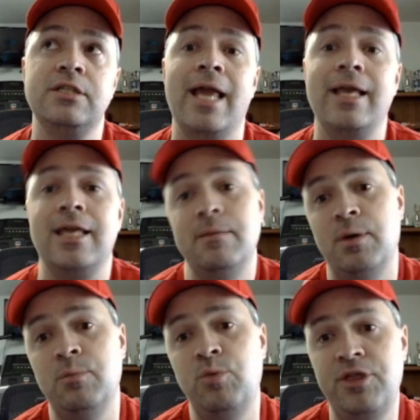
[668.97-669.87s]
can't keep
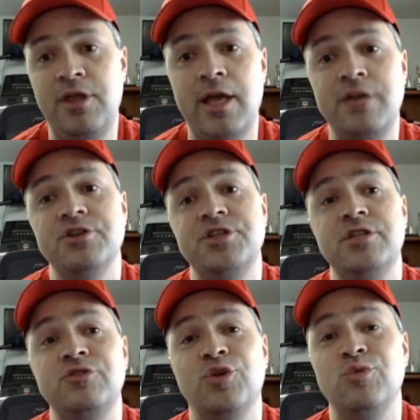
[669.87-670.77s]
up with it and your
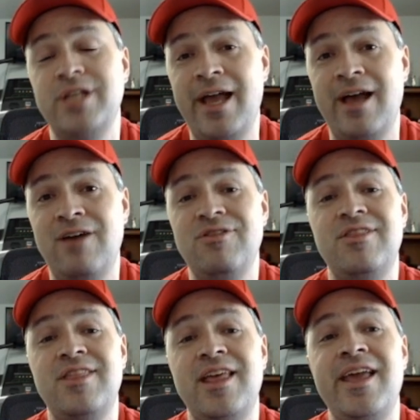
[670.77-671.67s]
shields go
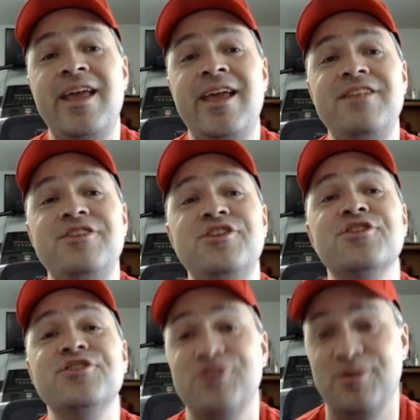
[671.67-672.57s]
down, then
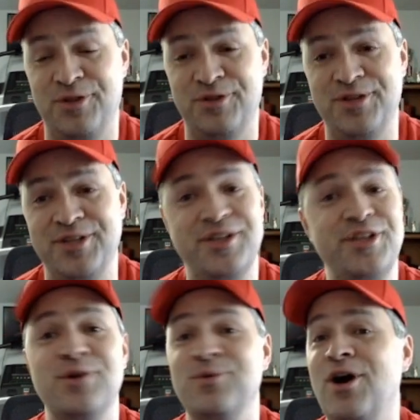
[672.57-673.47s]
you're in trouble. It's going
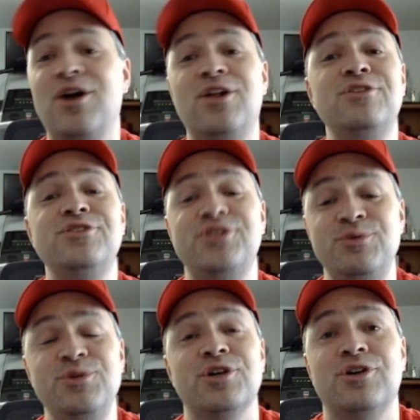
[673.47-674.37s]
to go all
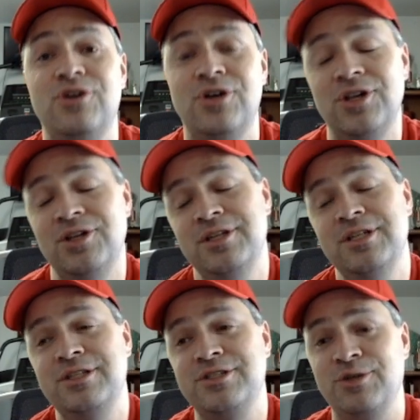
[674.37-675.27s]
to your hull.
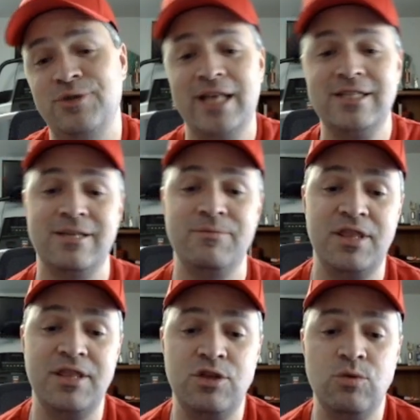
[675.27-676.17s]
So that's
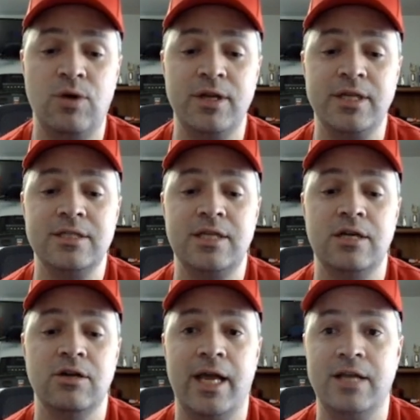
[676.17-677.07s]
something that you want to
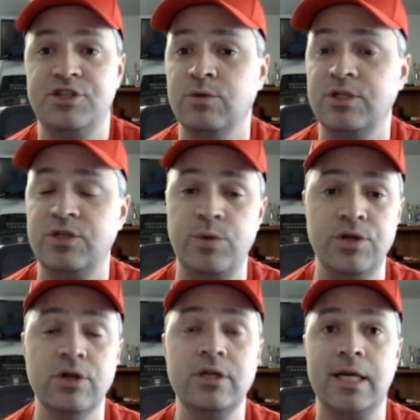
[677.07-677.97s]
consider as you are doing
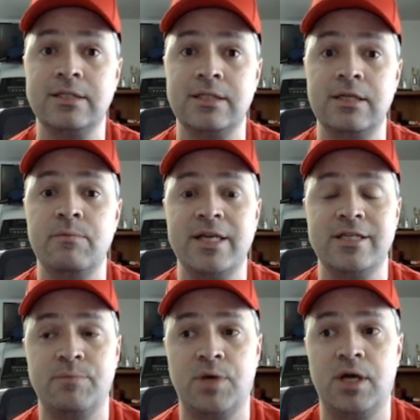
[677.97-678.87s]
your testing
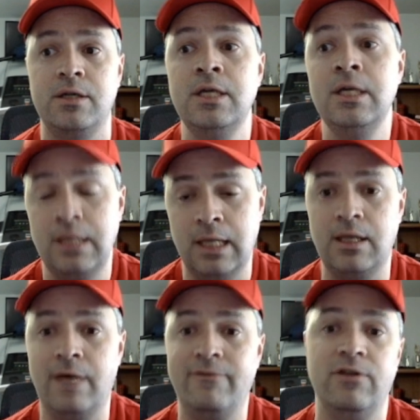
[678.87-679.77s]
based upon the
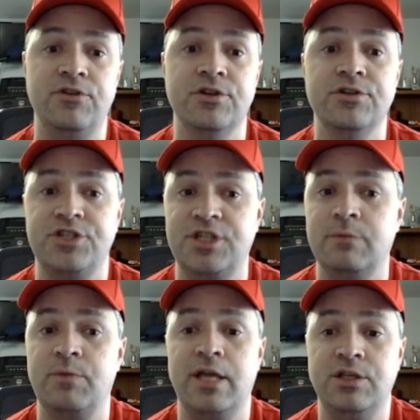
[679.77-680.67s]
level of your
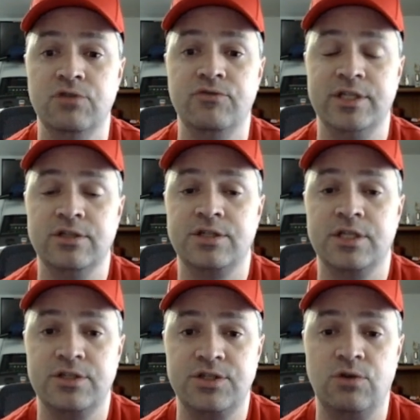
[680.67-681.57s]
ship and your research
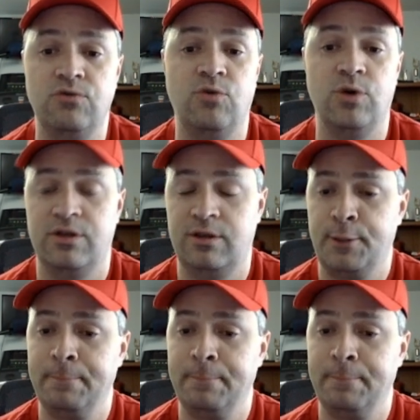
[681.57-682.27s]
and so forth.